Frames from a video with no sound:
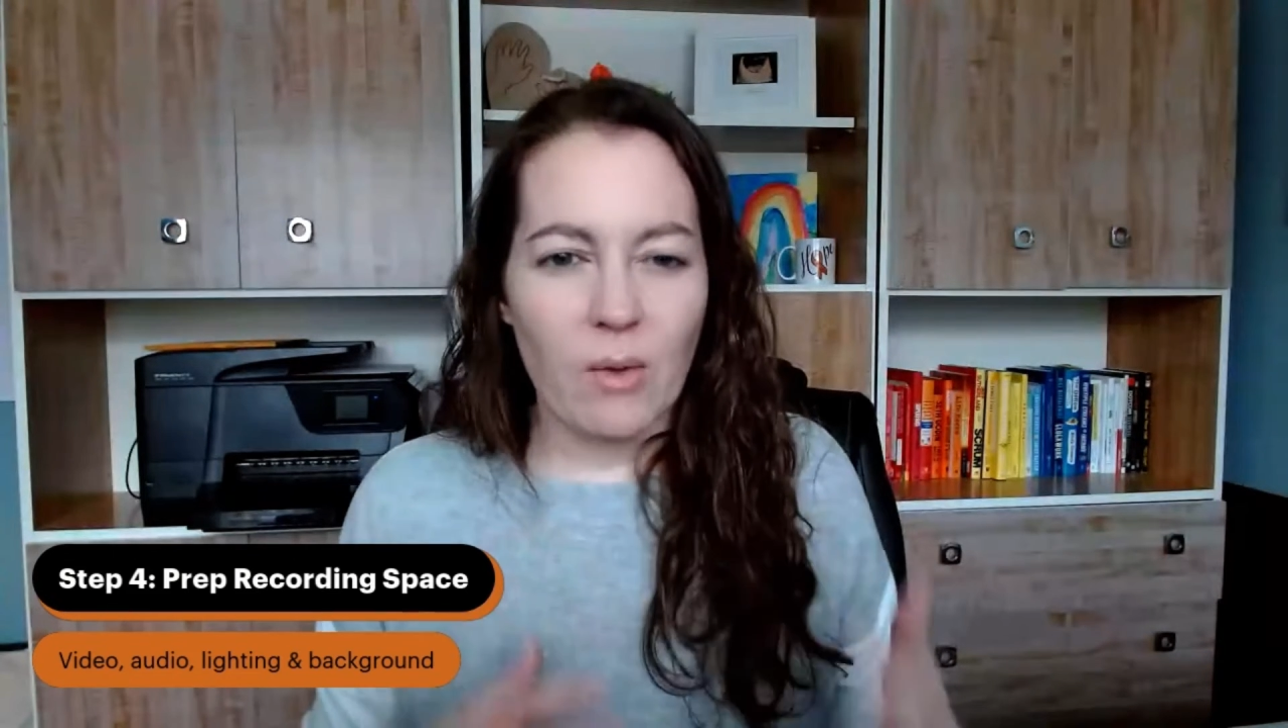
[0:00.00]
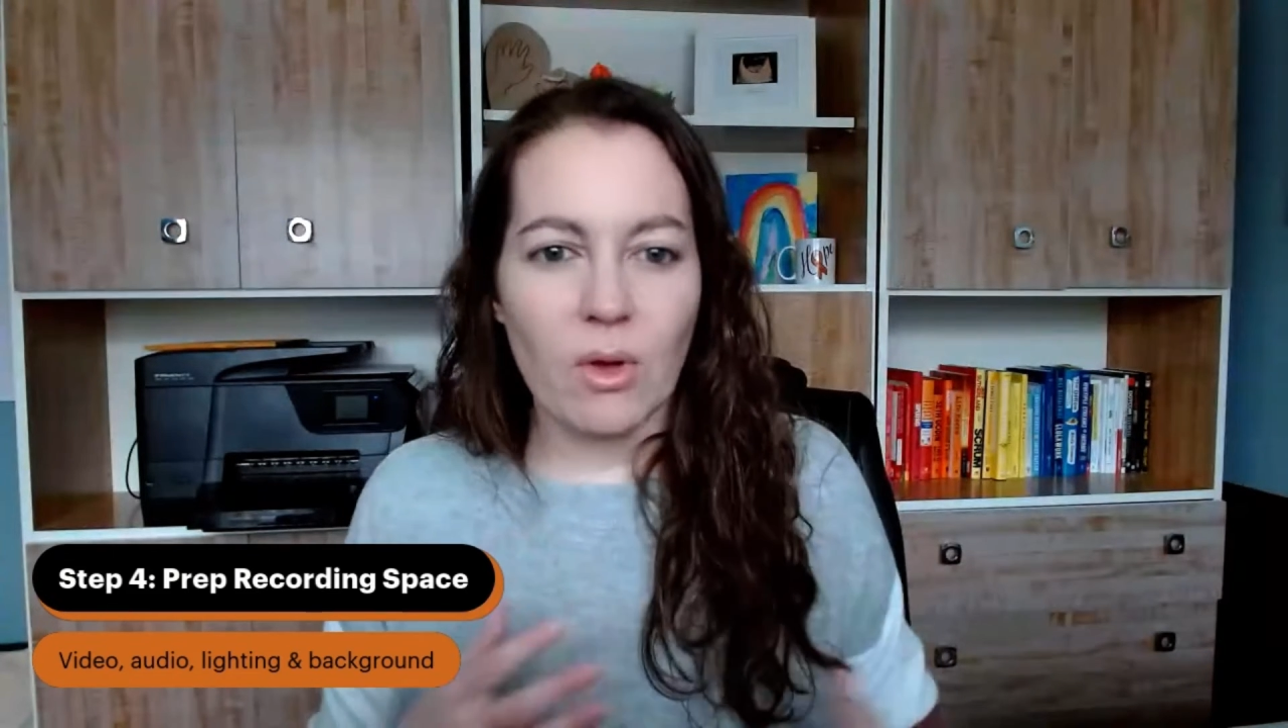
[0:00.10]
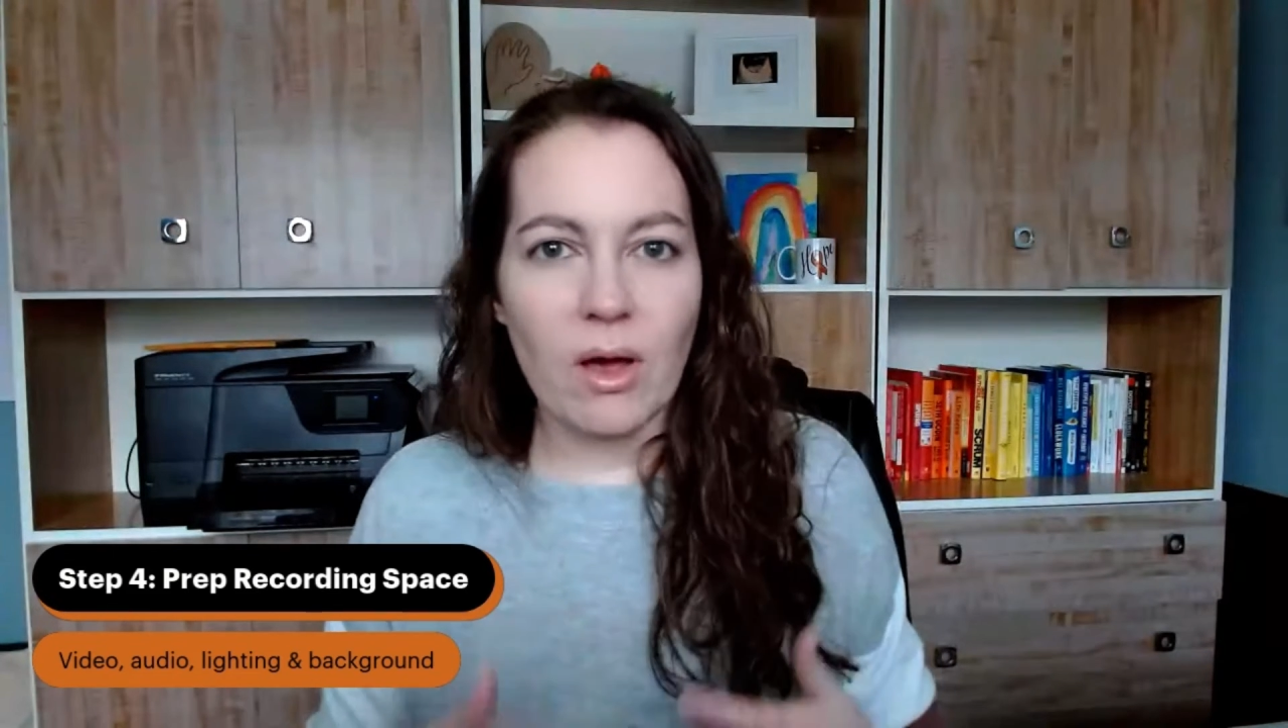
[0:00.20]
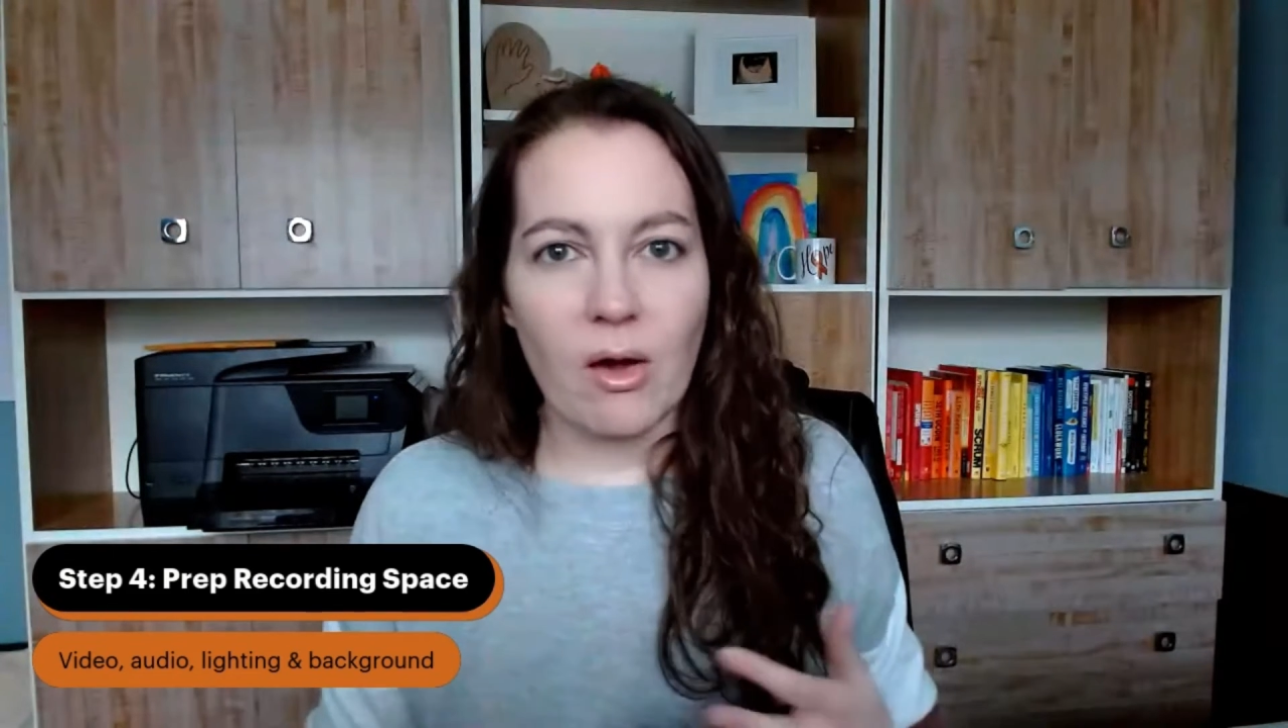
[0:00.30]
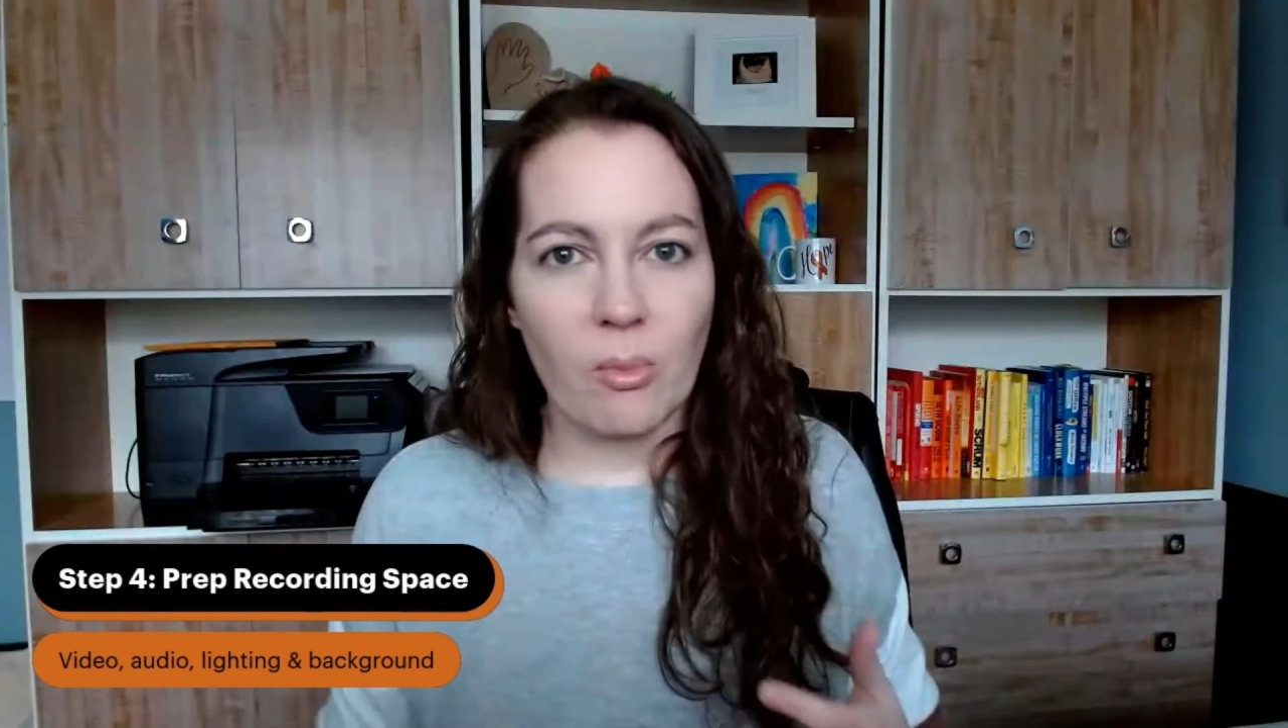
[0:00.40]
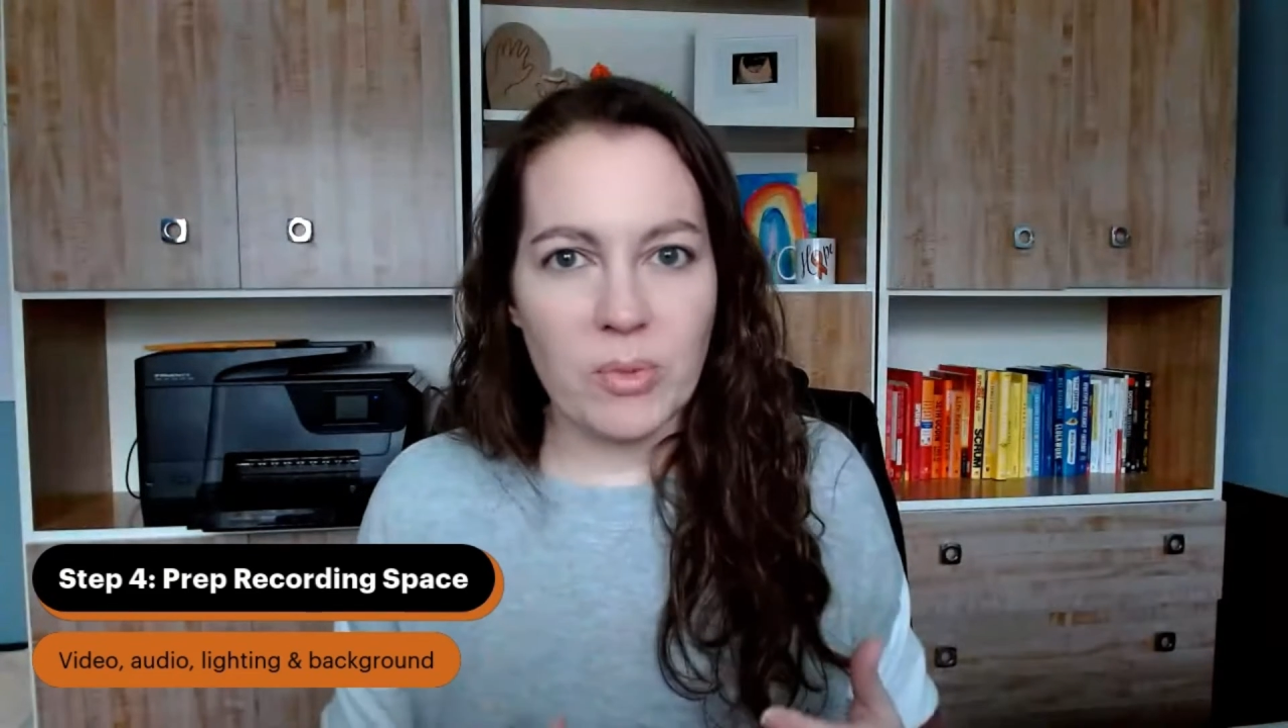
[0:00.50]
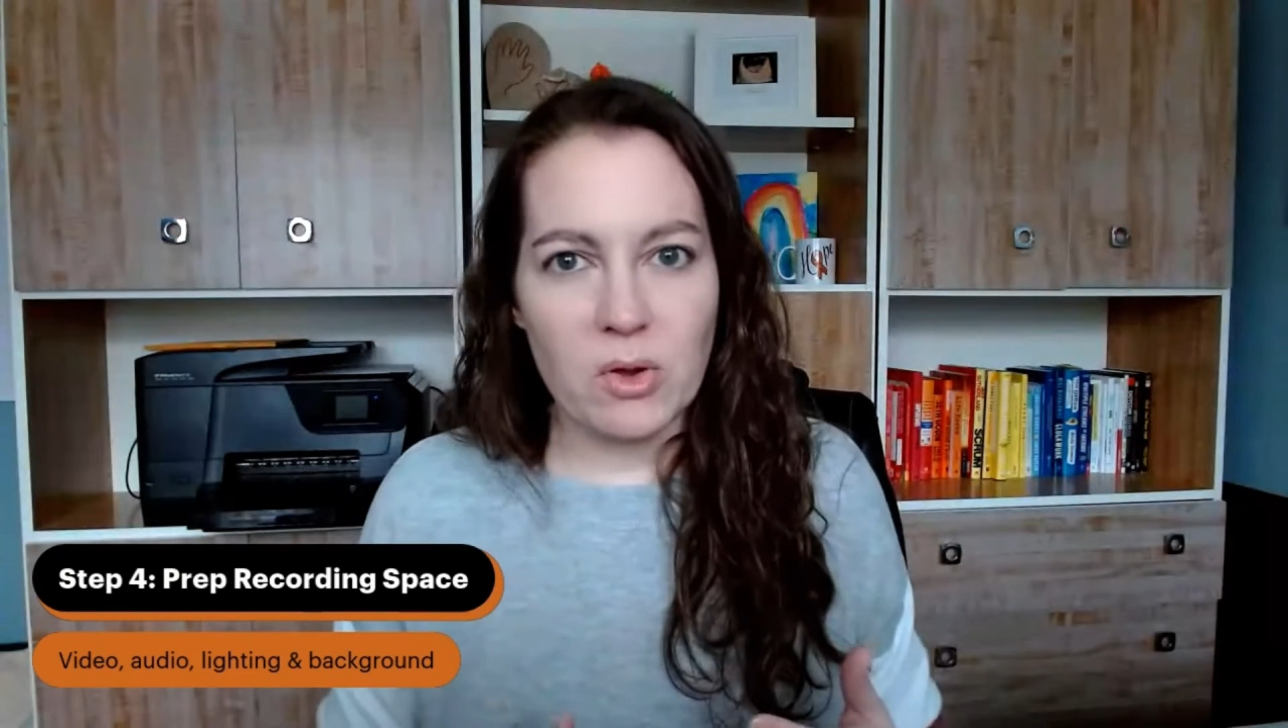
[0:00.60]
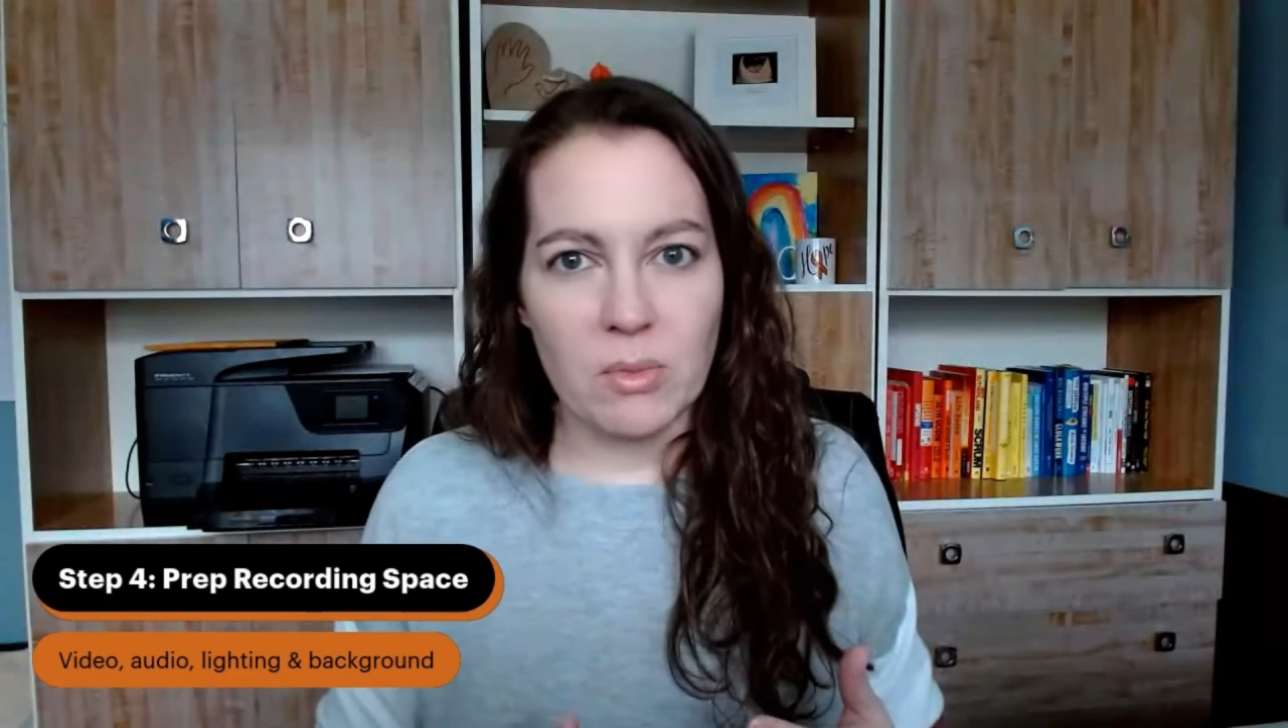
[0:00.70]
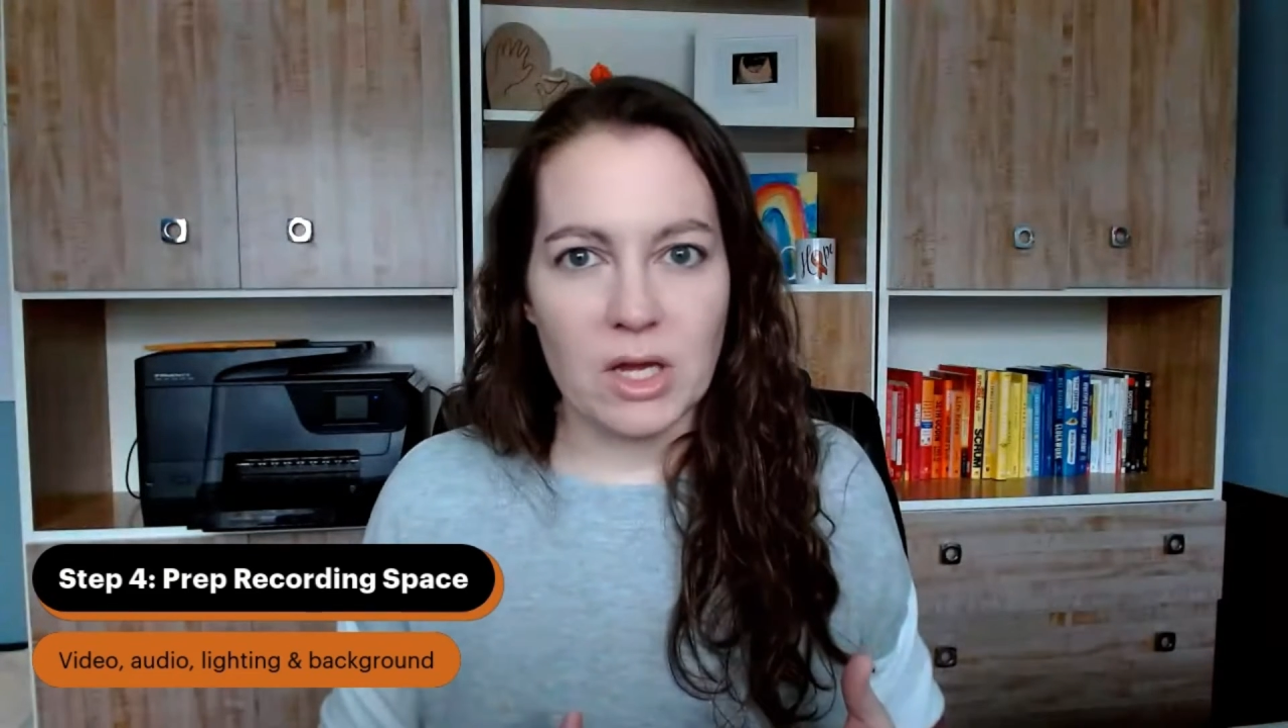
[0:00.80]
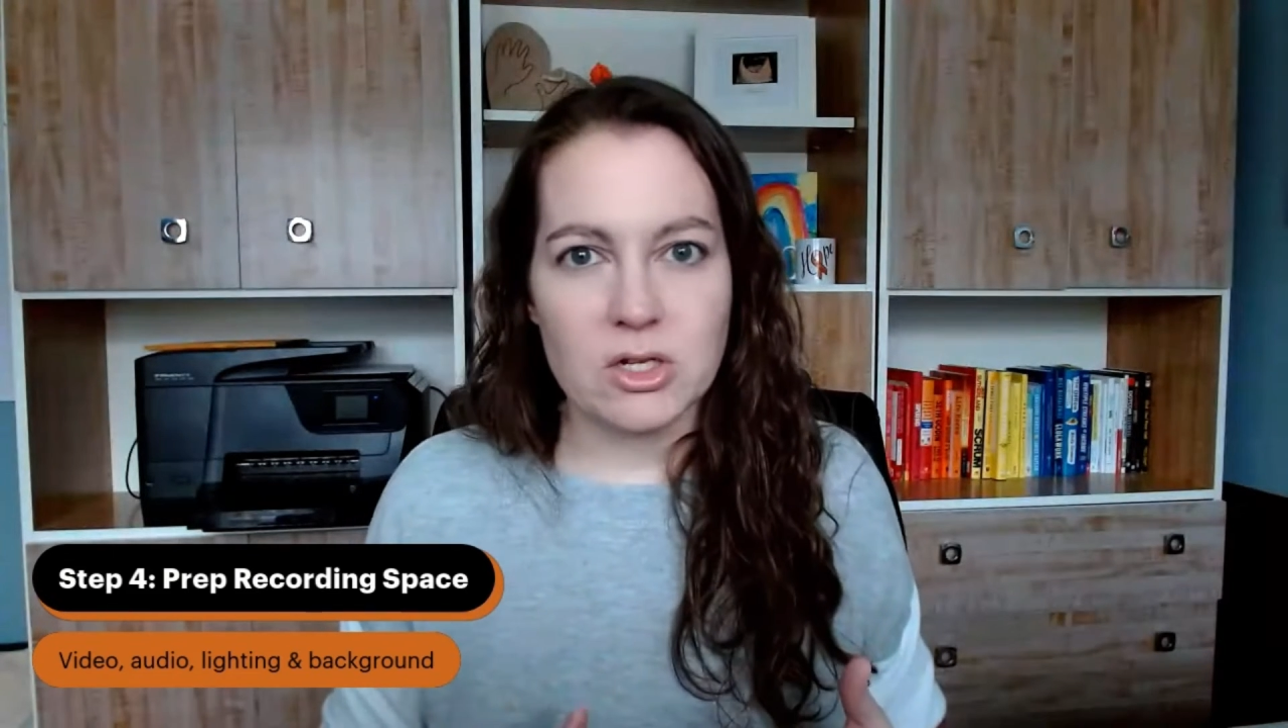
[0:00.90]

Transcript: will help you make